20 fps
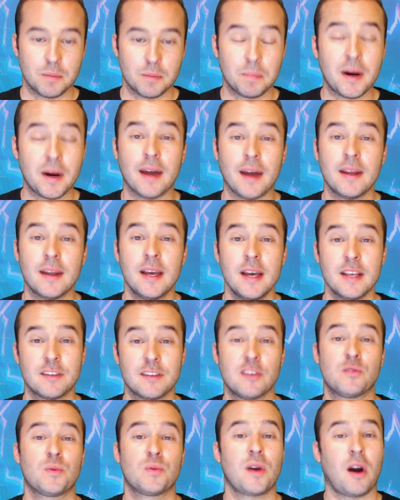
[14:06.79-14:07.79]
but
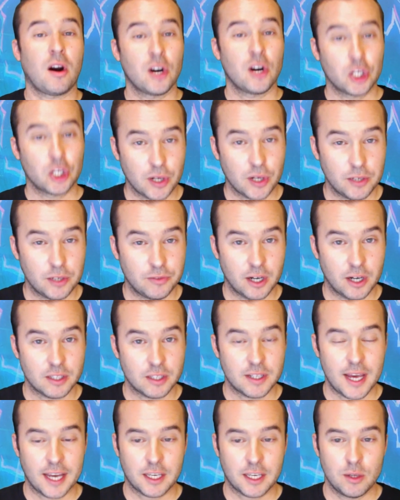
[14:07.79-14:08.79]
since we are a graveyard
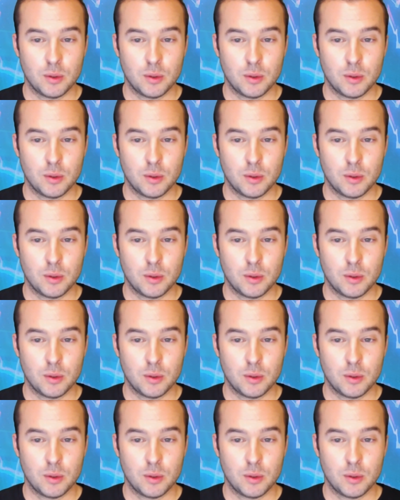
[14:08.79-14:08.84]
deck,